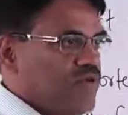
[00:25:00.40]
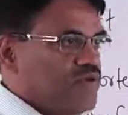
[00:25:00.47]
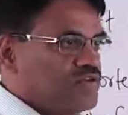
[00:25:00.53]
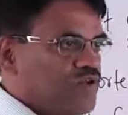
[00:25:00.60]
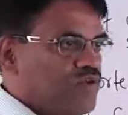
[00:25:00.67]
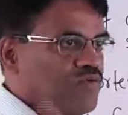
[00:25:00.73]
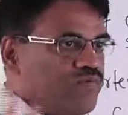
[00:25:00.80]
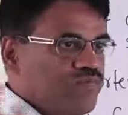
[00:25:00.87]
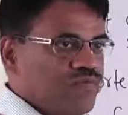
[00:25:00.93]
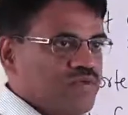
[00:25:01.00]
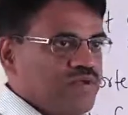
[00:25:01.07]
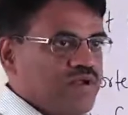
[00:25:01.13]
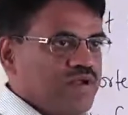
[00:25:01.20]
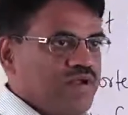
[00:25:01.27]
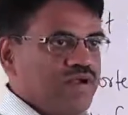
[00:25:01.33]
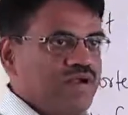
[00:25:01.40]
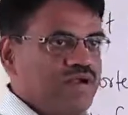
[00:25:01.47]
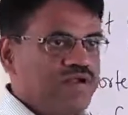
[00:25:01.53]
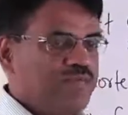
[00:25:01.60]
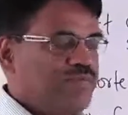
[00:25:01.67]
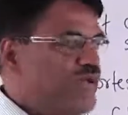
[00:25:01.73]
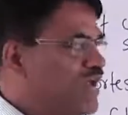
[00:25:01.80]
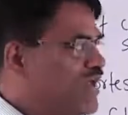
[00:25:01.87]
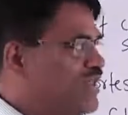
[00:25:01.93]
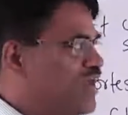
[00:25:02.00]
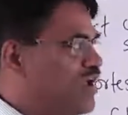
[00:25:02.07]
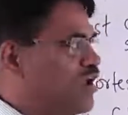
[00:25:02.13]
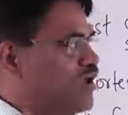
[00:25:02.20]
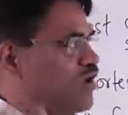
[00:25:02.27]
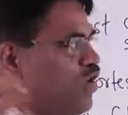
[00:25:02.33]
So typically,
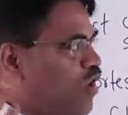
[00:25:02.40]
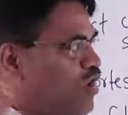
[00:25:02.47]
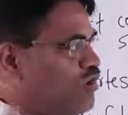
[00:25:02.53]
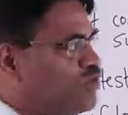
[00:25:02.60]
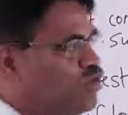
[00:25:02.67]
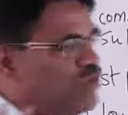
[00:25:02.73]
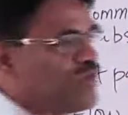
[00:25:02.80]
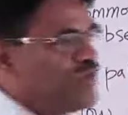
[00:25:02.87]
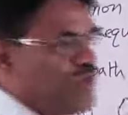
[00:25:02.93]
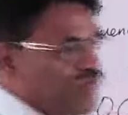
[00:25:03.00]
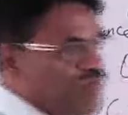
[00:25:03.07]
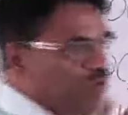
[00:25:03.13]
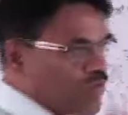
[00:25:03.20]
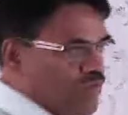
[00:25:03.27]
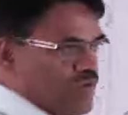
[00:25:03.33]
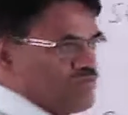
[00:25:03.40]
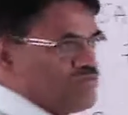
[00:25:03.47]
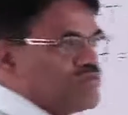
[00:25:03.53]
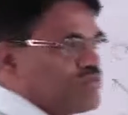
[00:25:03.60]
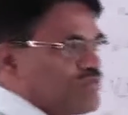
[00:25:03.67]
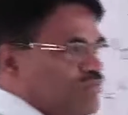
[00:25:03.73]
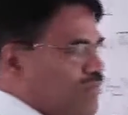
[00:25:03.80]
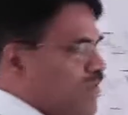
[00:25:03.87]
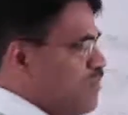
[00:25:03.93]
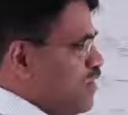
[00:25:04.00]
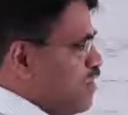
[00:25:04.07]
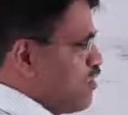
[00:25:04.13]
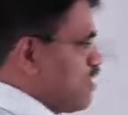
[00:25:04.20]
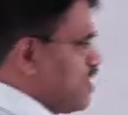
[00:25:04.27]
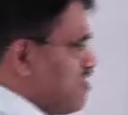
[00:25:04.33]
there are not too many problems. Maybe
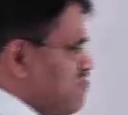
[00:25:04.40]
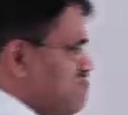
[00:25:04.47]
you can